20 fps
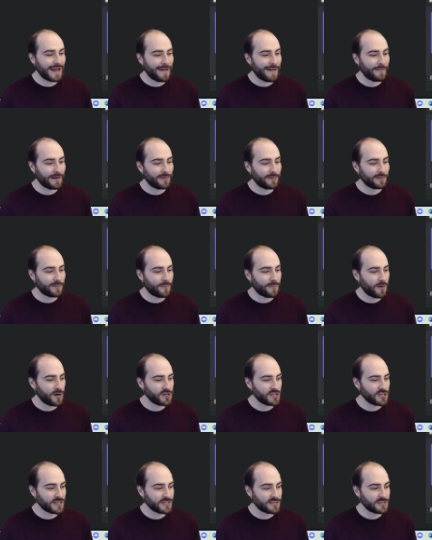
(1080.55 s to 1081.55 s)
with the
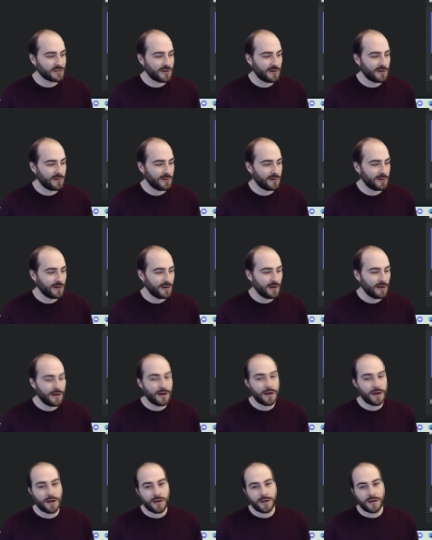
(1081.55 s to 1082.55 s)
project. So
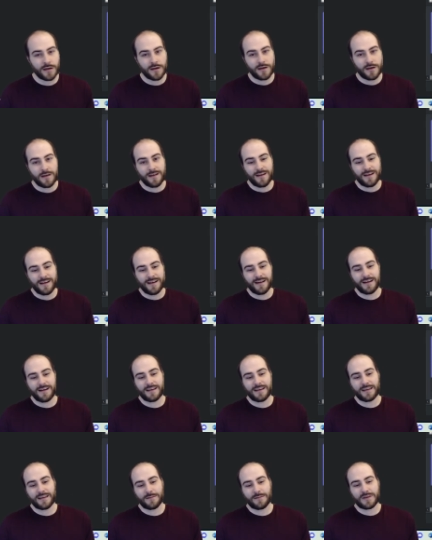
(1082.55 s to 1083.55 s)

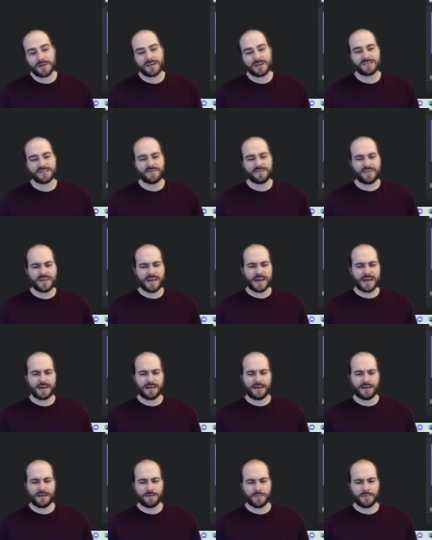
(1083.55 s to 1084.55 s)
again, because of the
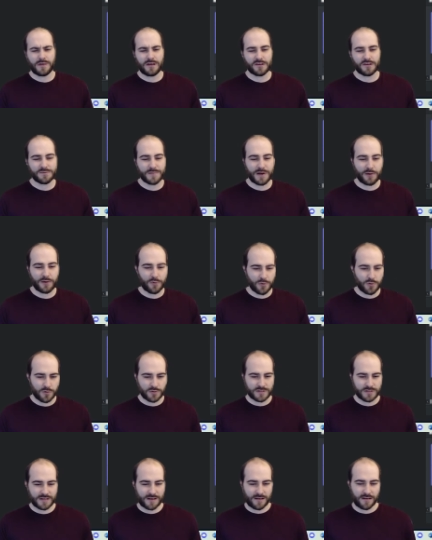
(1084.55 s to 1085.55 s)
Yeti and because my goals,
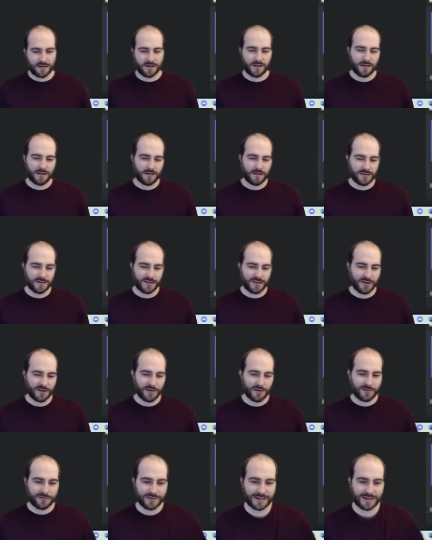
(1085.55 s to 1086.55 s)
and
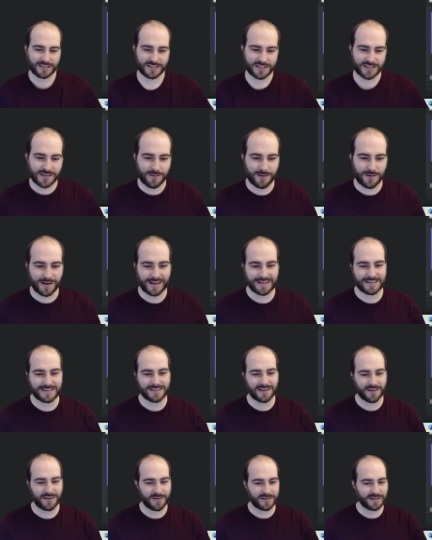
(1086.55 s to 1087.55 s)
I just didn't want to get
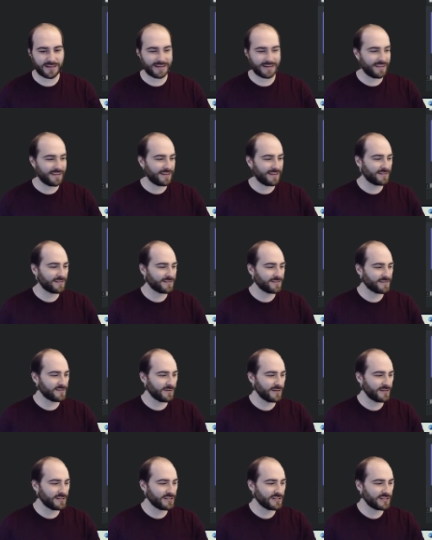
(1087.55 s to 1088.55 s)
stuck with anything, so I
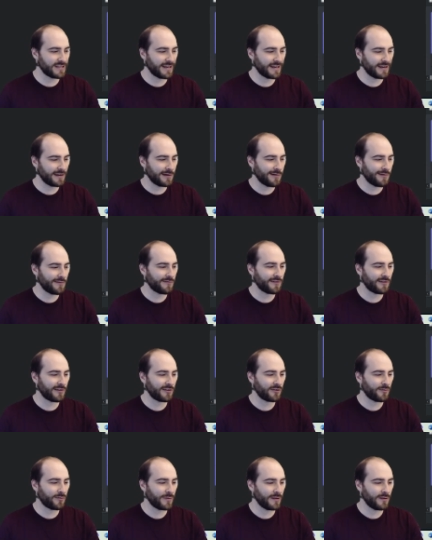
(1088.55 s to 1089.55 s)
just let it go for a little
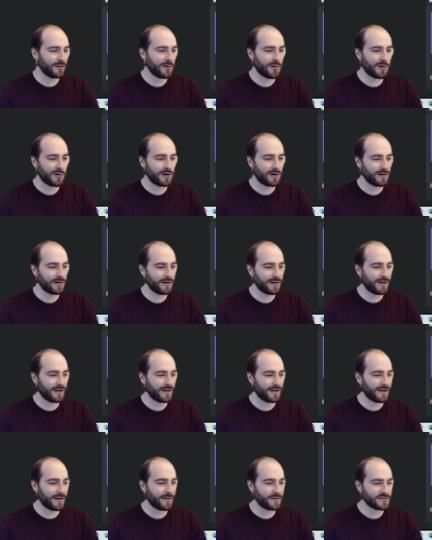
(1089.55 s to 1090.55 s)
bit lower. And
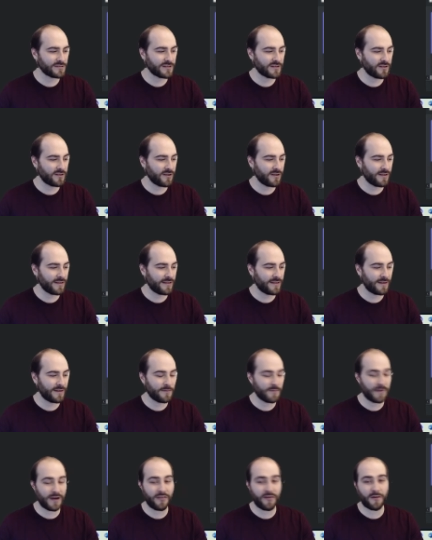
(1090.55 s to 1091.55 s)
then
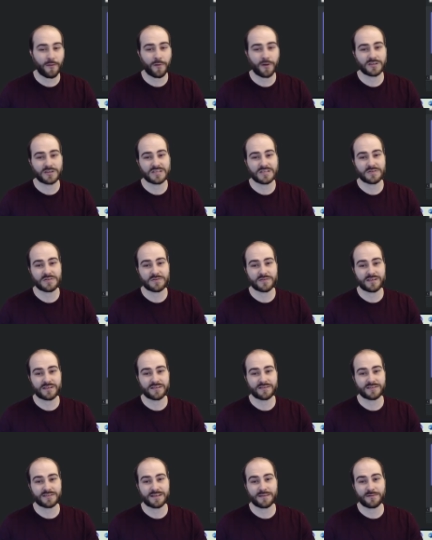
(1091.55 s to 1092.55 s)
my thought process was, I
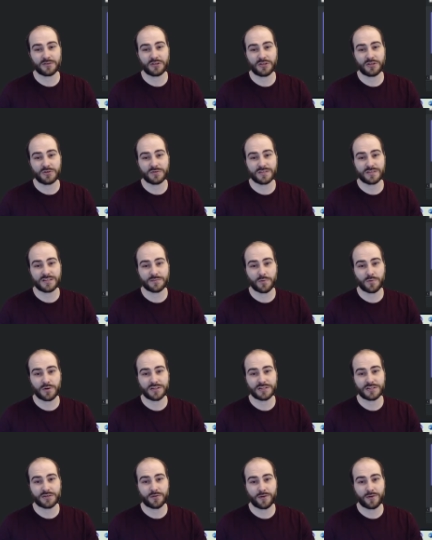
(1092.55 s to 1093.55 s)
was able to use this
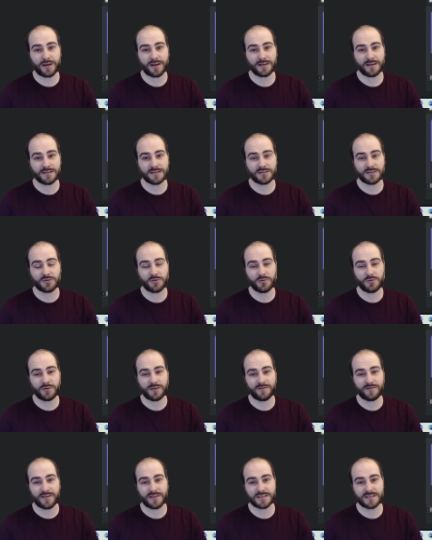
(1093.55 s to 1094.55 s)
0.08 to
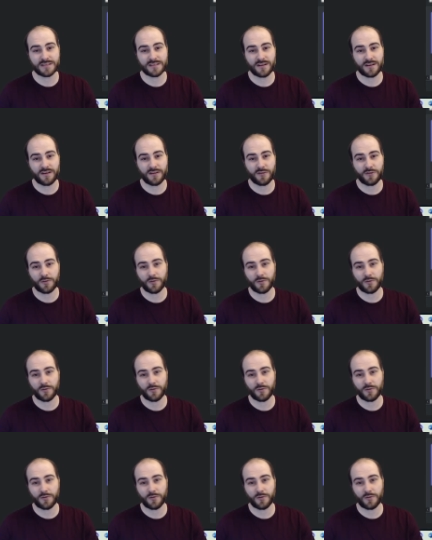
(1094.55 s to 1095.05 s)
invest into other